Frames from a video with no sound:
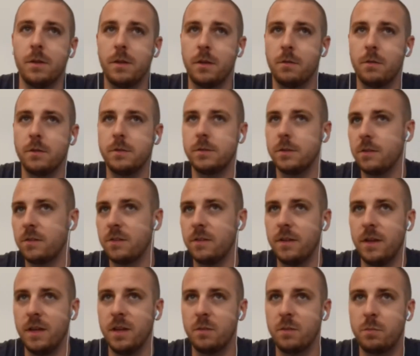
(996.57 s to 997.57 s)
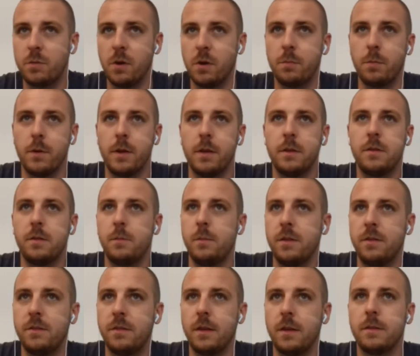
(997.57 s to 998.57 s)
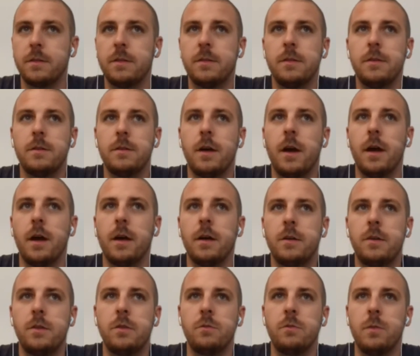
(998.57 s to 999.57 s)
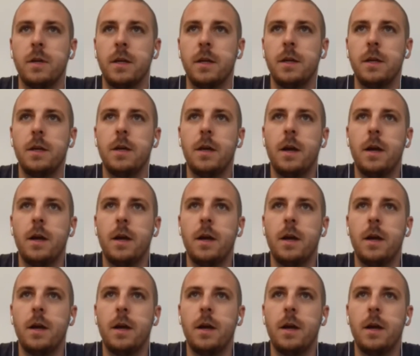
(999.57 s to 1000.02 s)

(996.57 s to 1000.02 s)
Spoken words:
They were just inappropriate to be sent to me.